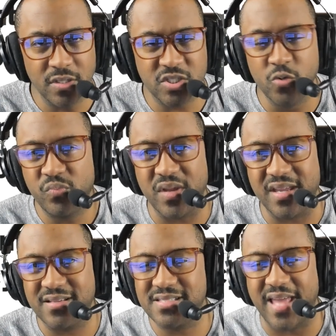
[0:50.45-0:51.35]
Two
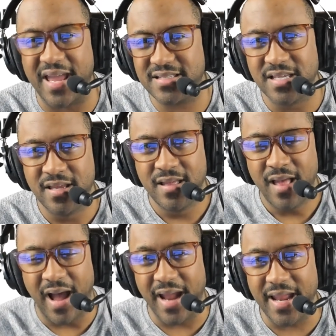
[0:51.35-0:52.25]
things that
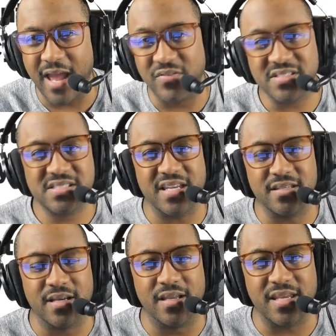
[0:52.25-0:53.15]
I haven't seen
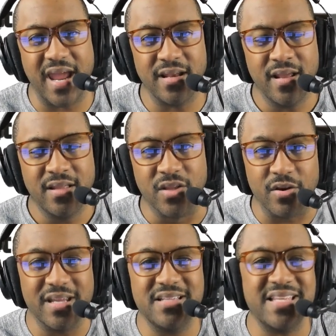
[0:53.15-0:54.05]
done yet. There
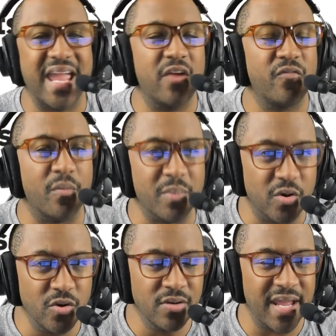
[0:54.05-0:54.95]
is a
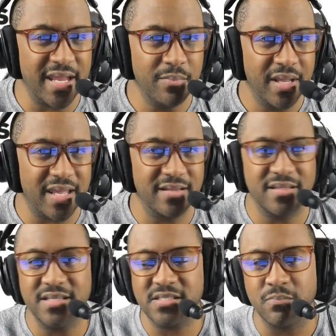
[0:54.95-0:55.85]
familiar name in
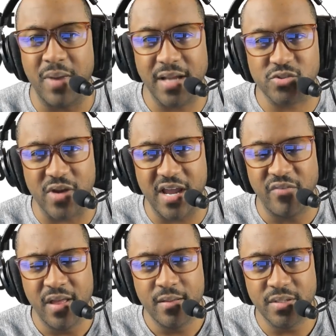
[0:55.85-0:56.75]
this mock
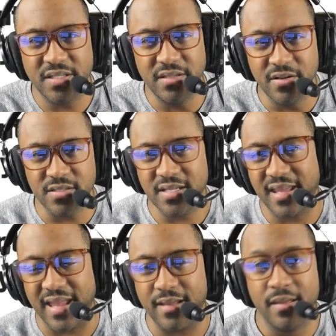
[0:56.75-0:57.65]
draft, but then there's a
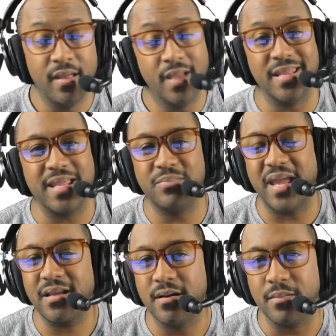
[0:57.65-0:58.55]
game, a name
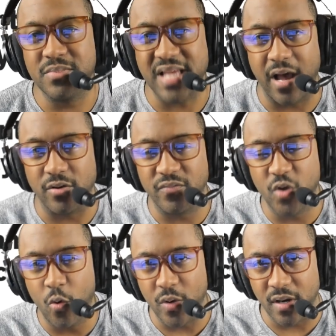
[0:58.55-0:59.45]
that comes out of
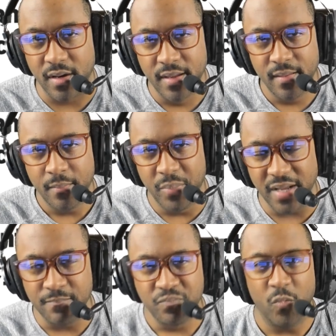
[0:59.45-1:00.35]
nowhere.
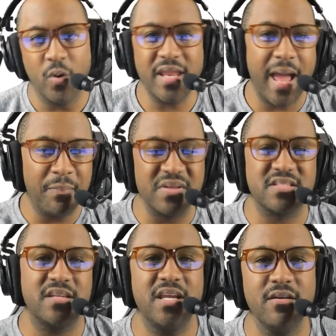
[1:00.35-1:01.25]
But what happens
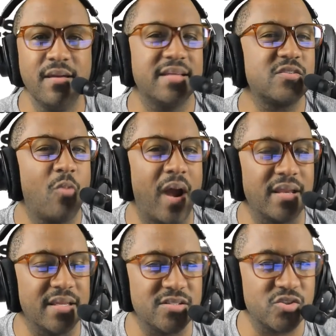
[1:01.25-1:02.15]
in here is
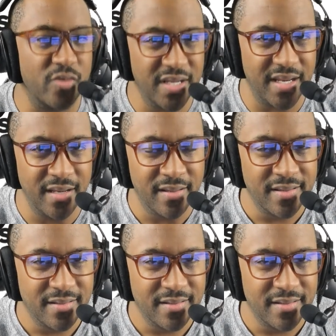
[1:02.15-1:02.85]
quite intriguing.